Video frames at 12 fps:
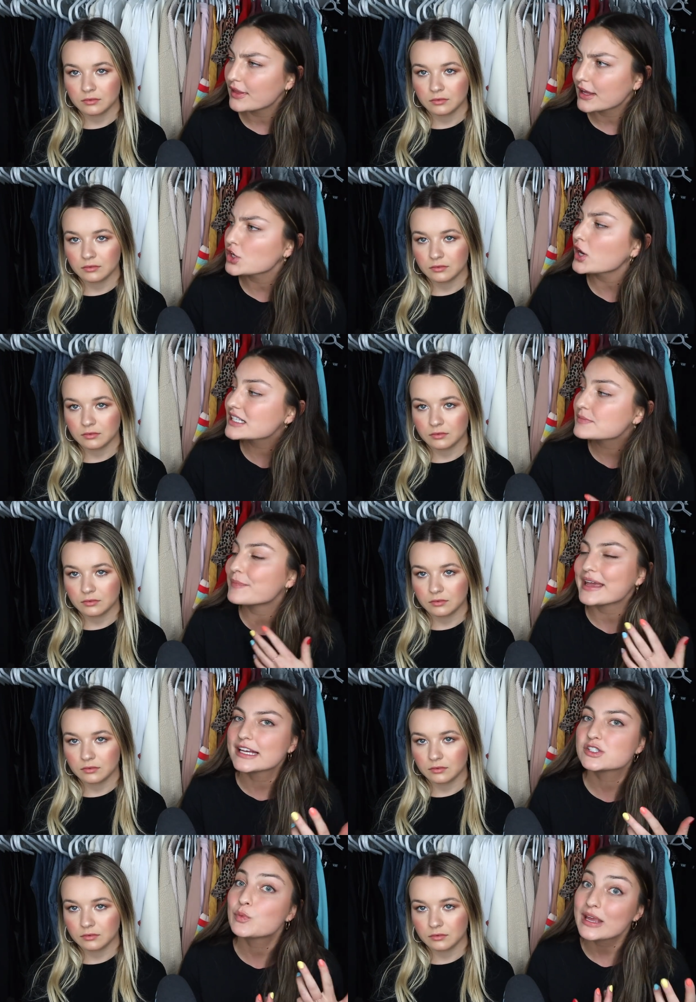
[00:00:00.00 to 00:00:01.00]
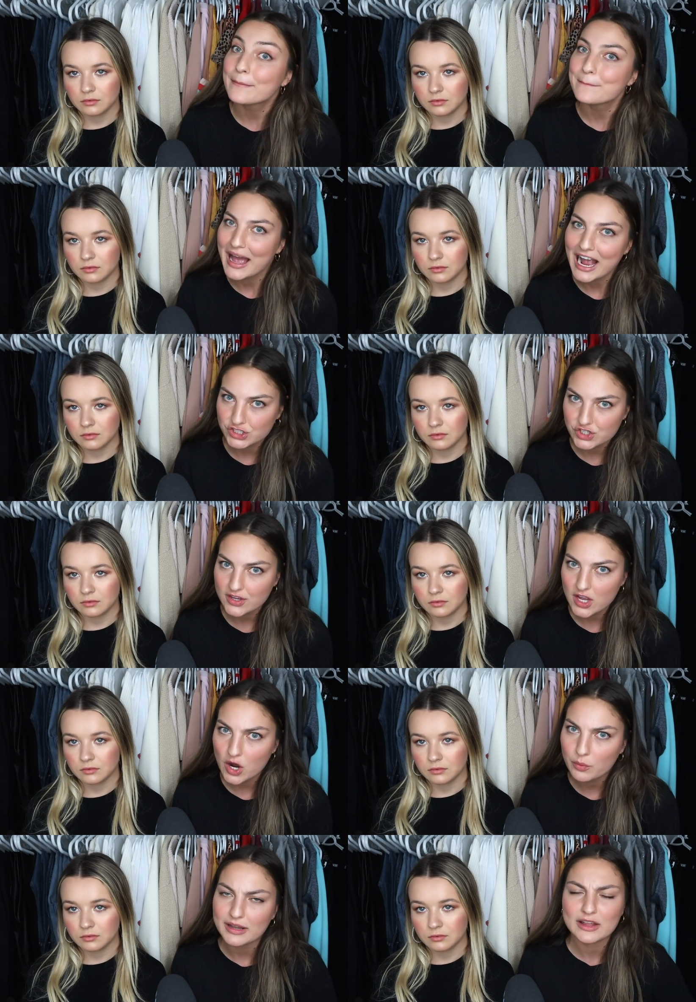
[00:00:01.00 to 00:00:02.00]
Speaker 1: but like not as big as we imagine they
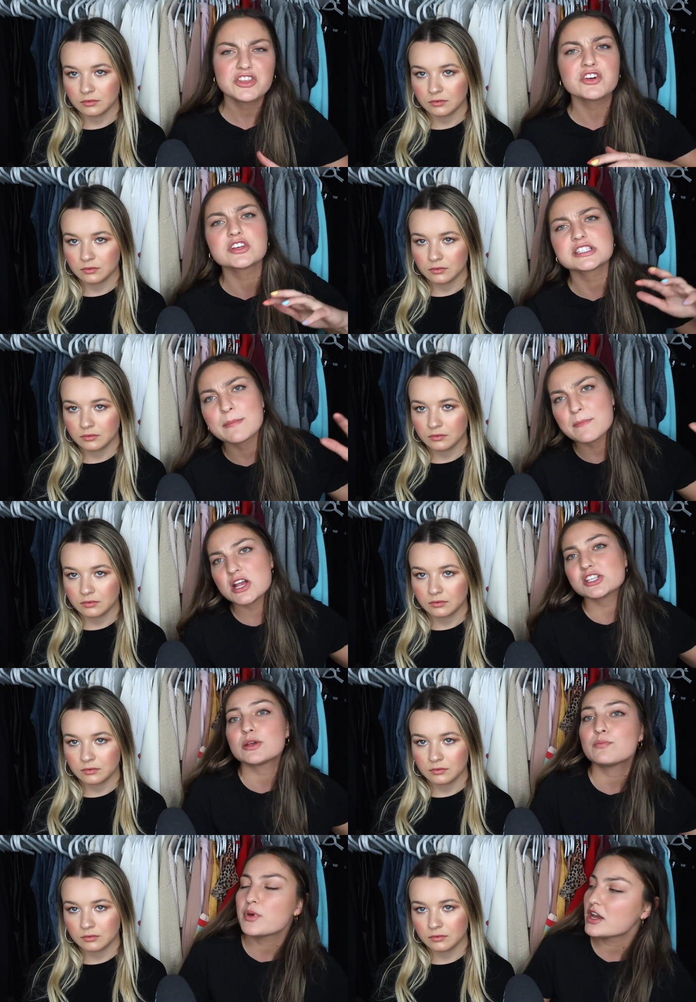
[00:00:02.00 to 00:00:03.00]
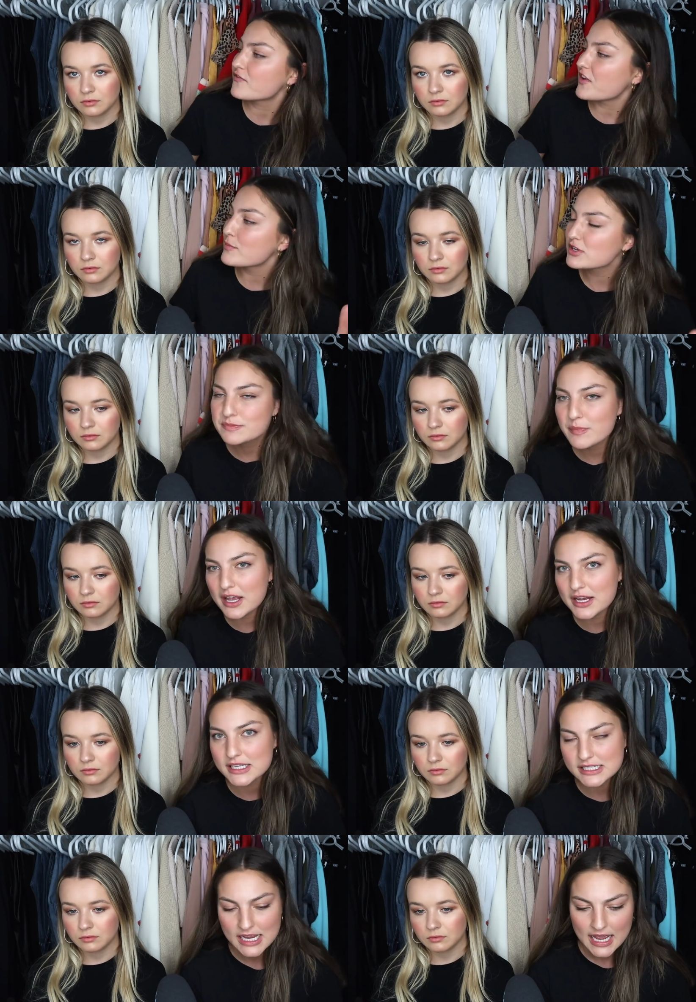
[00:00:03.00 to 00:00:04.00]
are. We're like, they're this amazing, big, famous
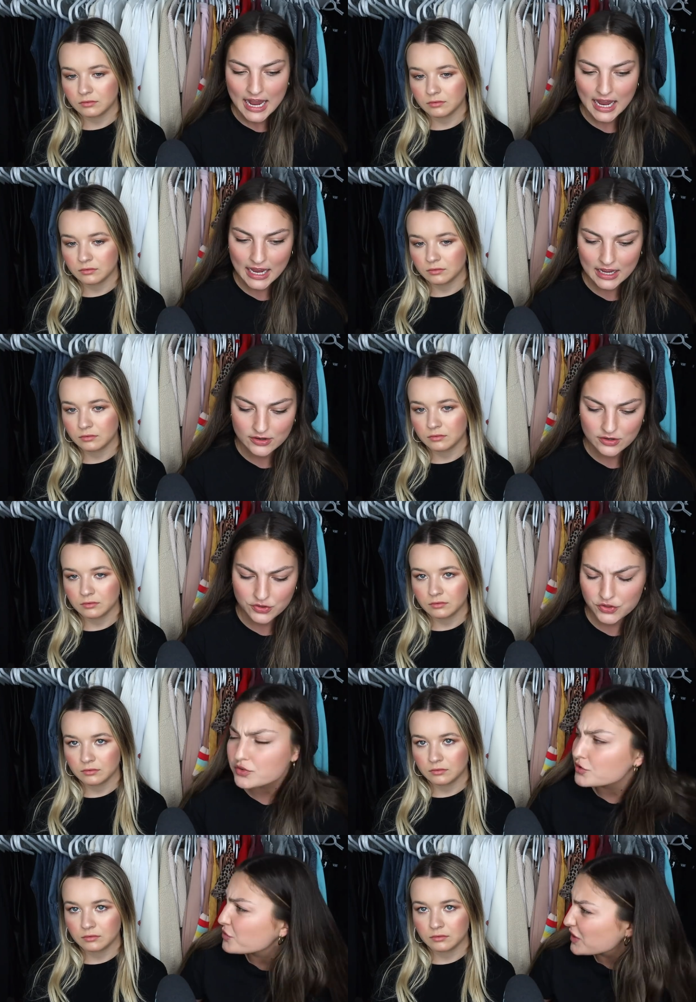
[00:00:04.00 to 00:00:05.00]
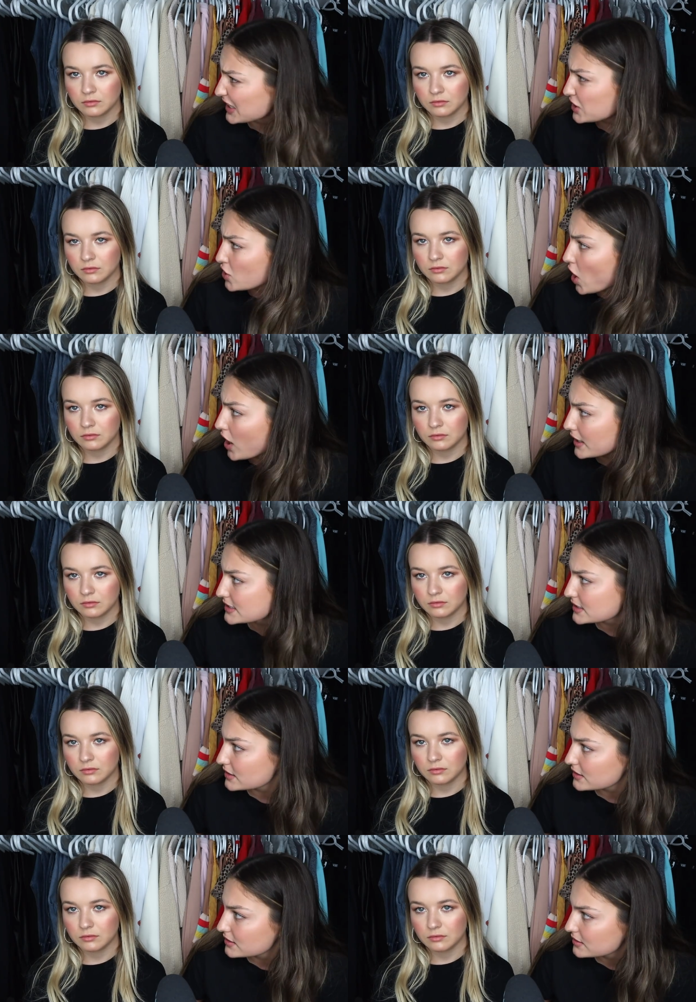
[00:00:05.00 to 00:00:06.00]
band. And they're, they're really not
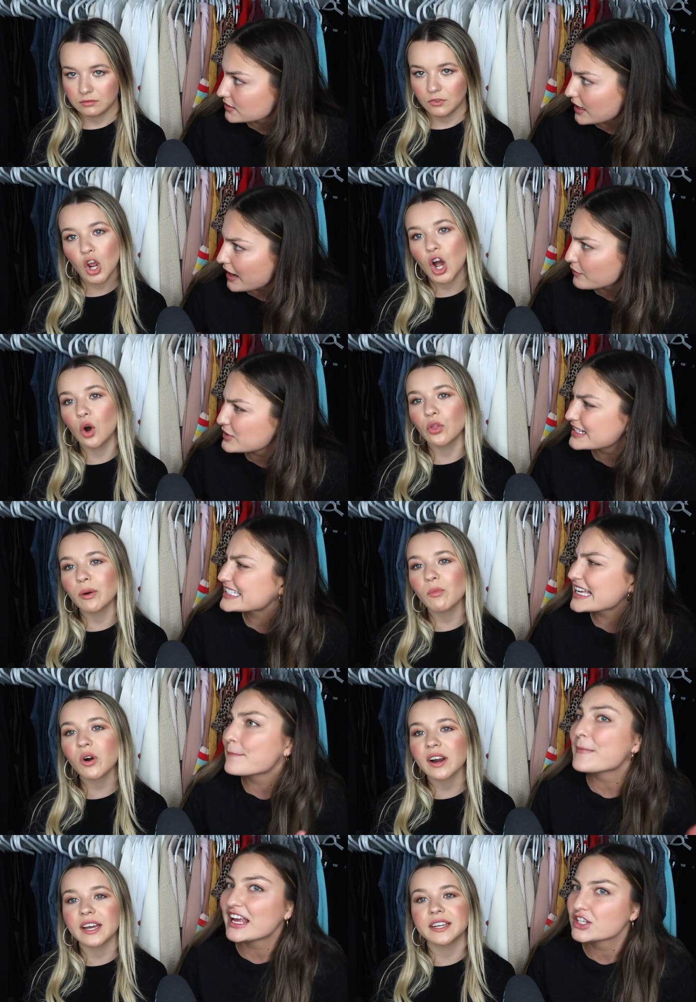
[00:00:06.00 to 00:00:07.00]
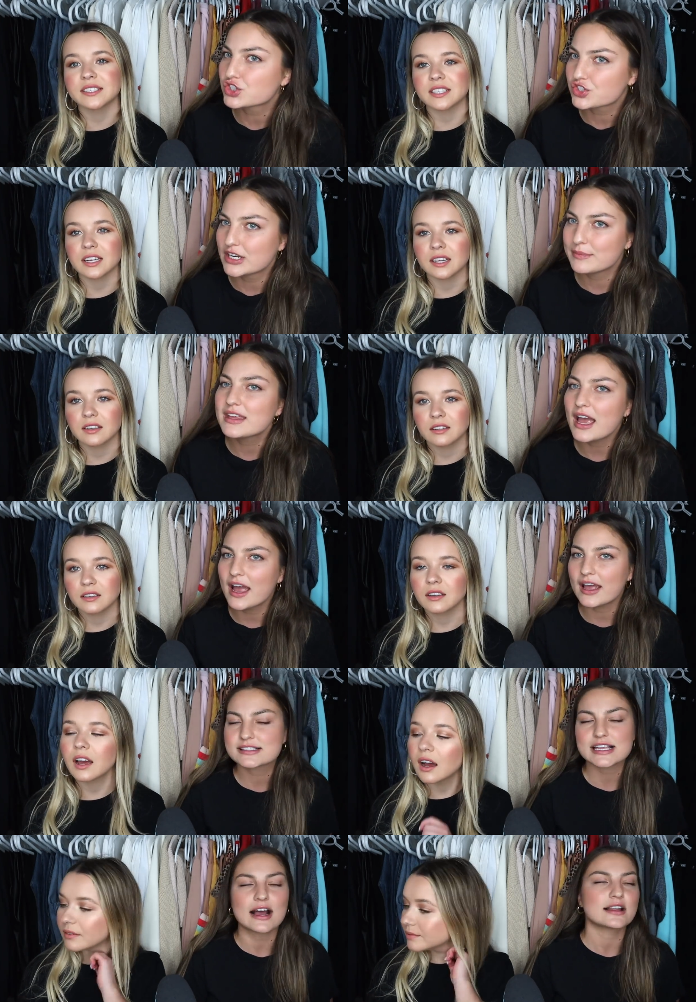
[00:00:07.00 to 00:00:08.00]
no, they're more mainstream. Yeah,
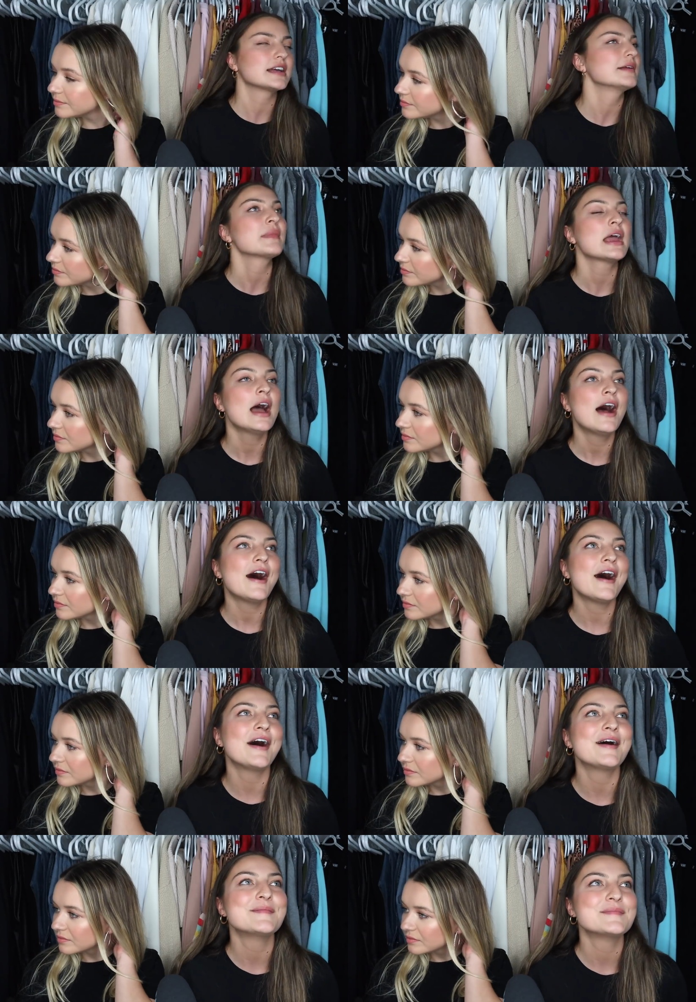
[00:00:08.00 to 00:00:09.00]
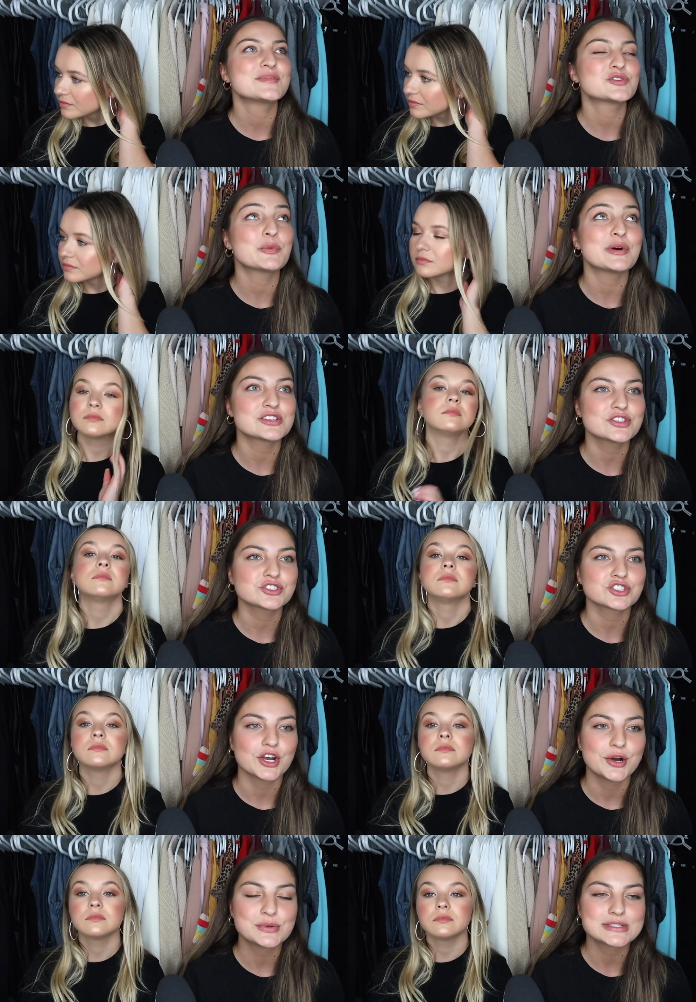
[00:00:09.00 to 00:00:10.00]
exactly. Yeah. Um, so we went to their
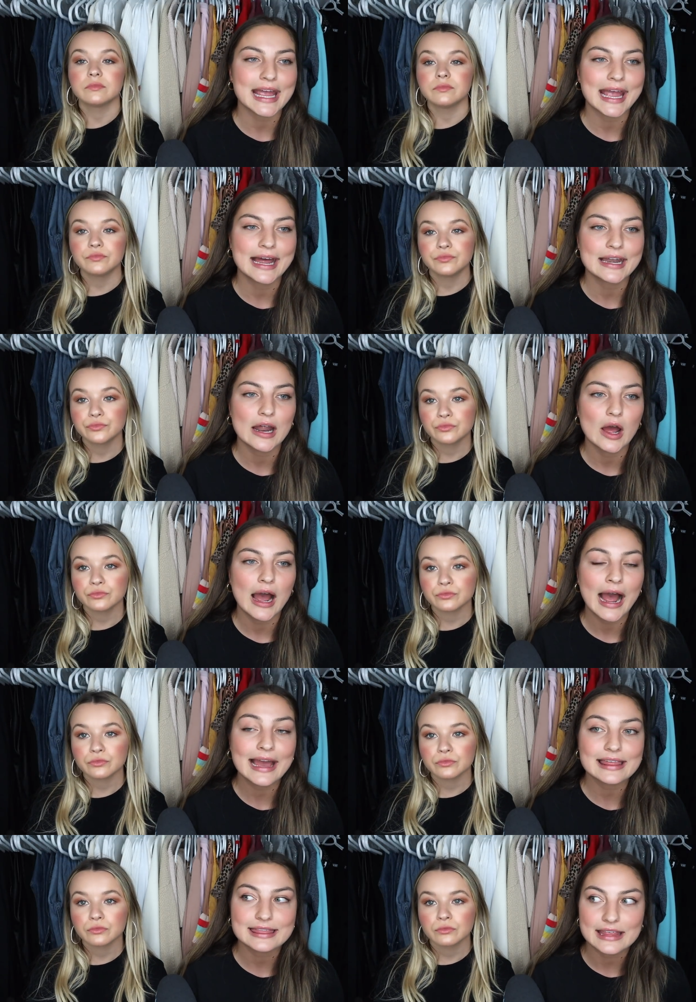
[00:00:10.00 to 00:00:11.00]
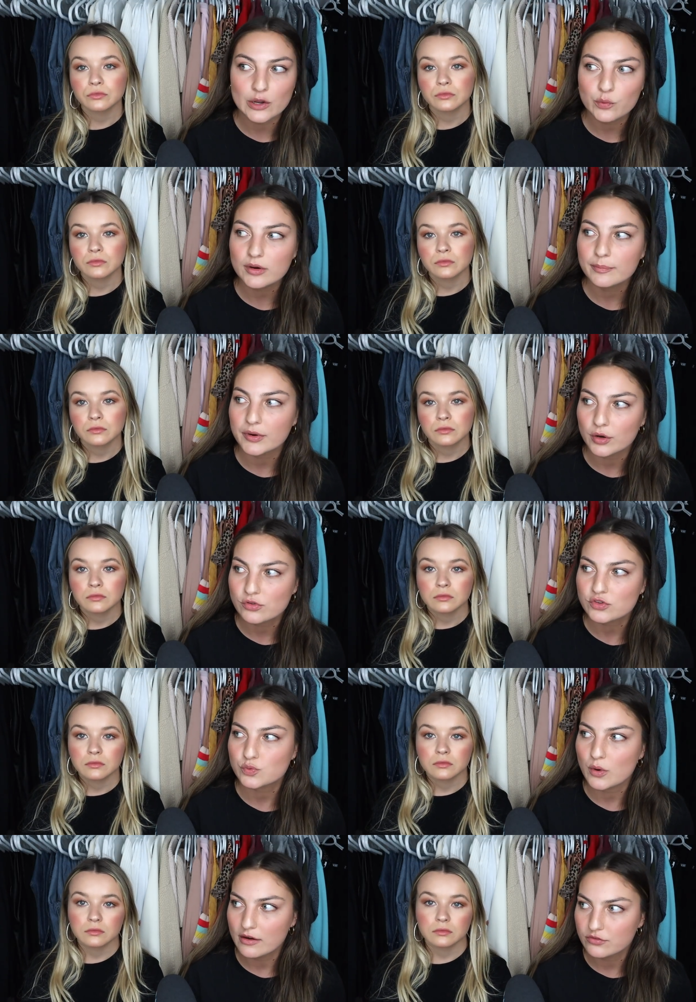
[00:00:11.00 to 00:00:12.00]
shows, and I think we're both
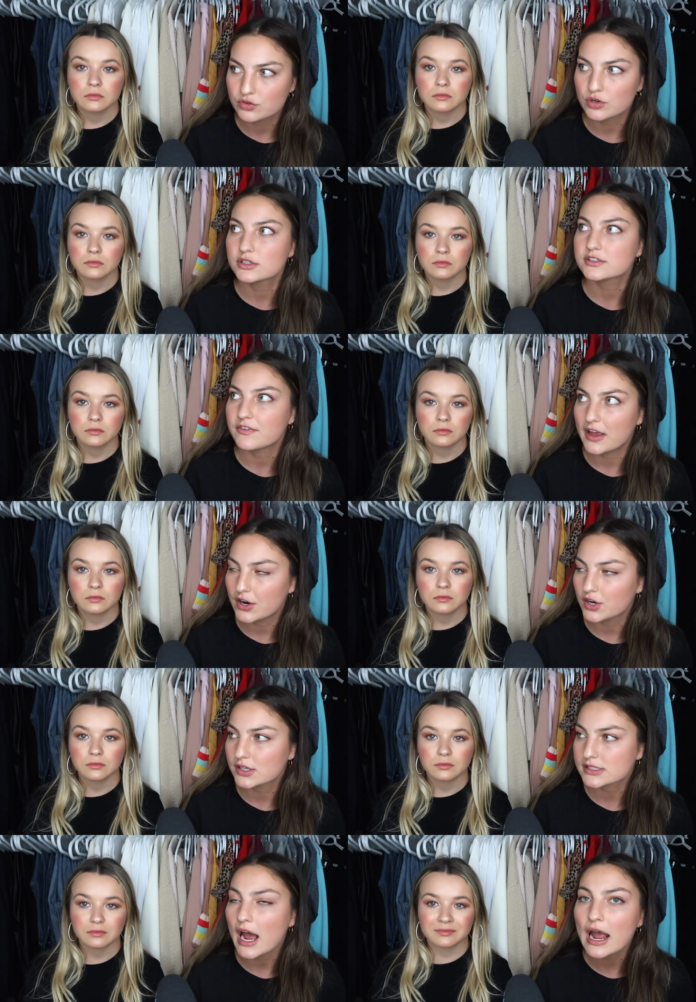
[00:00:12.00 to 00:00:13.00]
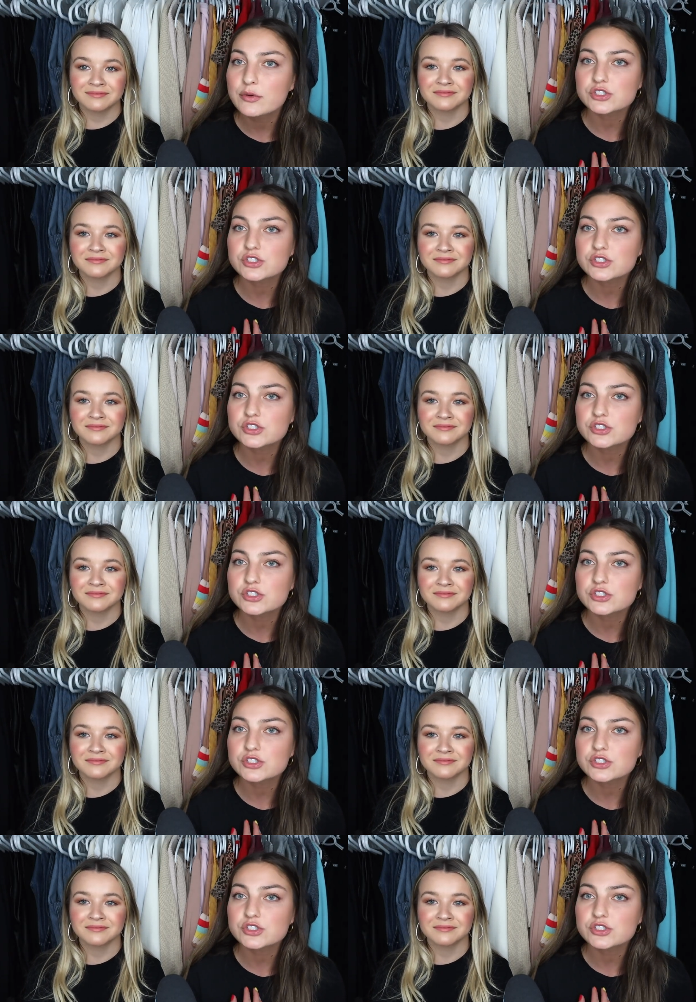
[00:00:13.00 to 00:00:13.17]
twelve-year-old fangirls. I